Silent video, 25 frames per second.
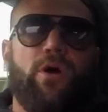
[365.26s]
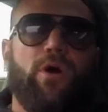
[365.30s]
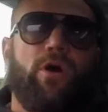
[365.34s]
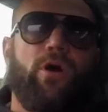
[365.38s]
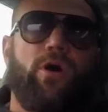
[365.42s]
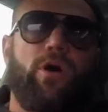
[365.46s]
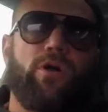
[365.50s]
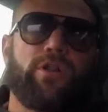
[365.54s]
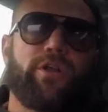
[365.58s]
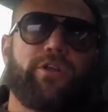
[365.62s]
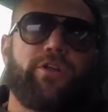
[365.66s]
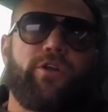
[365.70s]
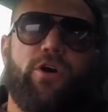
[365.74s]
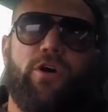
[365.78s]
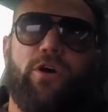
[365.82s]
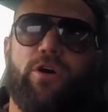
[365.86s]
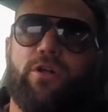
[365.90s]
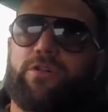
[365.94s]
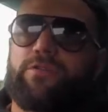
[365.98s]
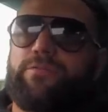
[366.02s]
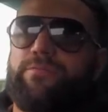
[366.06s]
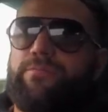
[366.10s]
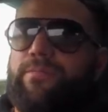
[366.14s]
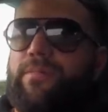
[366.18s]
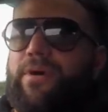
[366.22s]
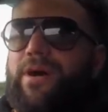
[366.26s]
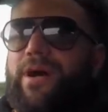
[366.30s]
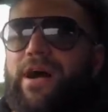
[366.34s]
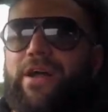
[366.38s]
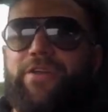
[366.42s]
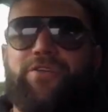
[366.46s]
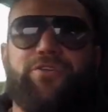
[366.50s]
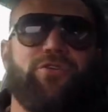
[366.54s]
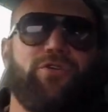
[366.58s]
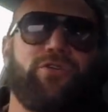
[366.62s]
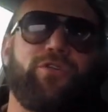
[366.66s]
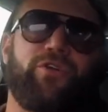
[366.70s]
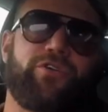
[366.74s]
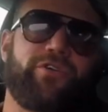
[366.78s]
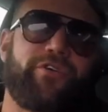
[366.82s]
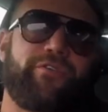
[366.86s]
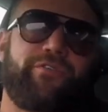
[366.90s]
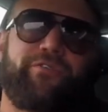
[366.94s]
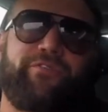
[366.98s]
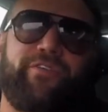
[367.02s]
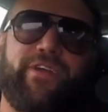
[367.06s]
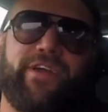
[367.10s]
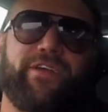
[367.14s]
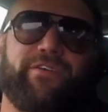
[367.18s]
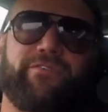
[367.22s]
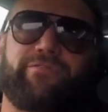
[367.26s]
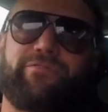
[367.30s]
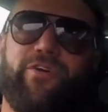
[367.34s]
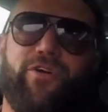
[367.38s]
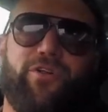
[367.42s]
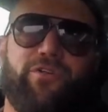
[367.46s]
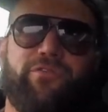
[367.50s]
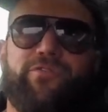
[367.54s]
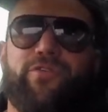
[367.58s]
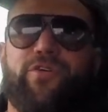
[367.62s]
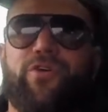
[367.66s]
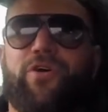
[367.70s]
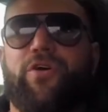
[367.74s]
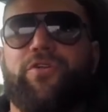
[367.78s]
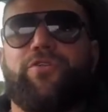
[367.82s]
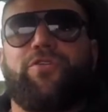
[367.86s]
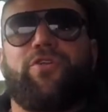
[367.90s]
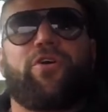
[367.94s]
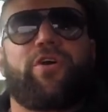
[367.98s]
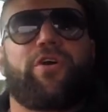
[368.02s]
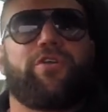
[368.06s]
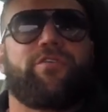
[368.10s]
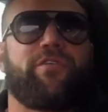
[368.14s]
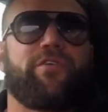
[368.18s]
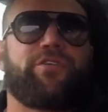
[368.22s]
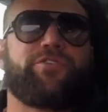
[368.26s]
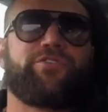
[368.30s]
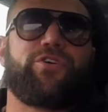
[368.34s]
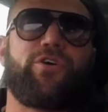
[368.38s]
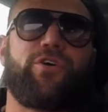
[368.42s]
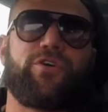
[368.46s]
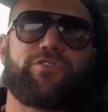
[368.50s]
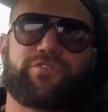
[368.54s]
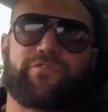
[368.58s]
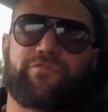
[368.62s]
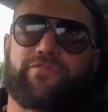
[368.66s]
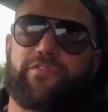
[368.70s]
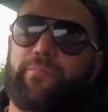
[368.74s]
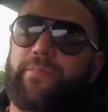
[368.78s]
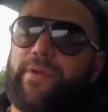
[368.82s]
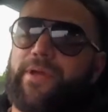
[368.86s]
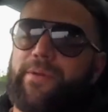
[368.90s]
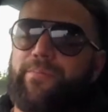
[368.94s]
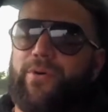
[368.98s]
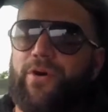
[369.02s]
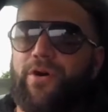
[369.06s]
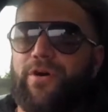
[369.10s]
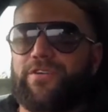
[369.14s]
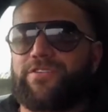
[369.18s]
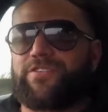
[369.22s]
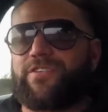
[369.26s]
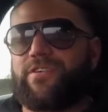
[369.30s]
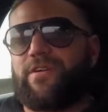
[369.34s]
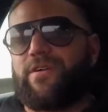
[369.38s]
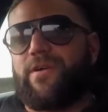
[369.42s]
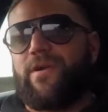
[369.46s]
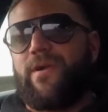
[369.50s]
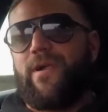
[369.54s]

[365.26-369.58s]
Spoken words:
All in all, I no longer think Volvo are knocking on the doors of the big boys,